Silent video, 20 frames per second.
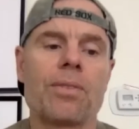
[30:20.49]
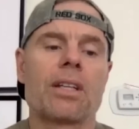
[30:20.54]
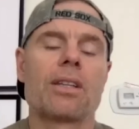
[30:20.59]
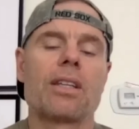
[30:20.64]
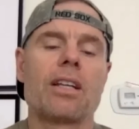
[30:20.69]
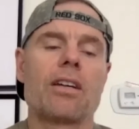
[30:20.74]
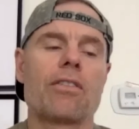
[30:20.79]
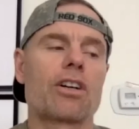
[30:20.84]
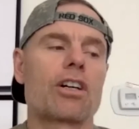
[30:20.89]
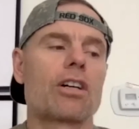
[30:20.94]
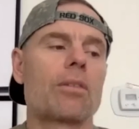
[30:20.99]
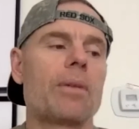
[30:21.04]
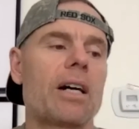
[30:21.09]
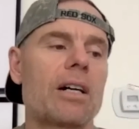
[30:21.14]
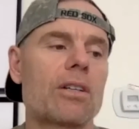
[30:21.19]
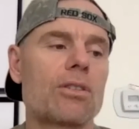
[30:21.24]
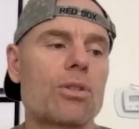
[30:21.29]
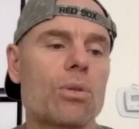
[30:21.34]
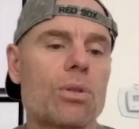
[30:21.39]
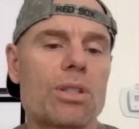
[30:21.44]
never come out
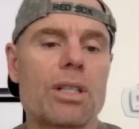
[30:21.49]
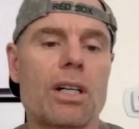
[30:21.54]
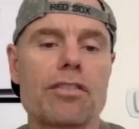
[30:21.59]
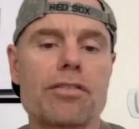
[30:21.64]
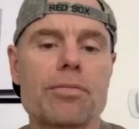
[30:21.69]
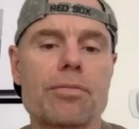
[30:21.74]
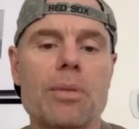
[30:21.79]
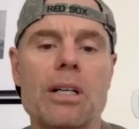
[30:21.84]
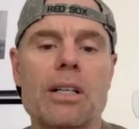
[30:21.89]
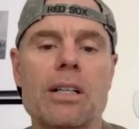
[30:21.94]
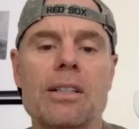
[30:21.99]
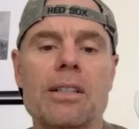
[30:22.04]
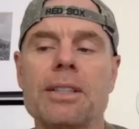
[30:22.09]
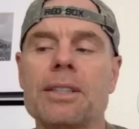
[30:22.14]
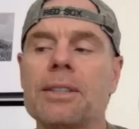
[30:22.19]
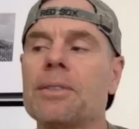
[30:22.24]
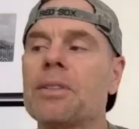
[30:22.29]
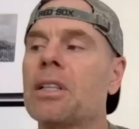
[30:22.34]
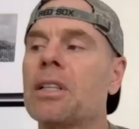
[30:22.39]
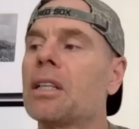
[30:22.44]
and do a Tough Mudder,
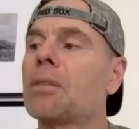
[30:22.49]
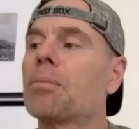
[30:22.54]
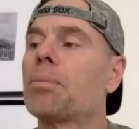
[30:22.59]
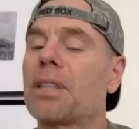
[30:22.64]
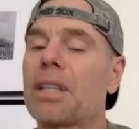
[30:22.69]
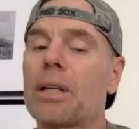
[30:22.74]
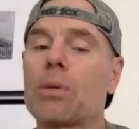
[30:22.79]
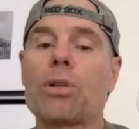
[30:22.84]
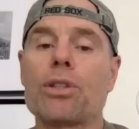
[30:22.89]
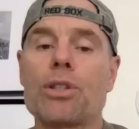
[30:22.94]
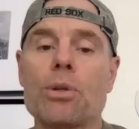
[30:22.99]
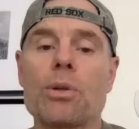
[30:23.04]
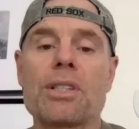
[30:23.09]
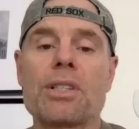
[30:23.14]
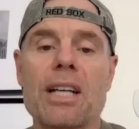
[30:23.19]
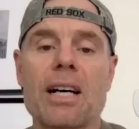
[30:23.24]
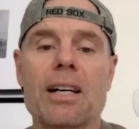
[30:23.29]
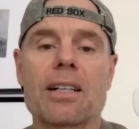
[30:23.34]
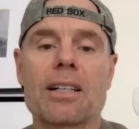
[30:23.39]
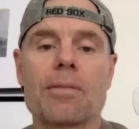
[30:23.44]
but they would do a
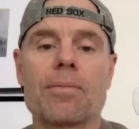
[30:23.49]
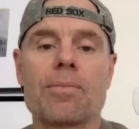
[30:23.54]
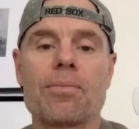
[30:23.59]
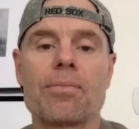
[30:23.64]
DEKA.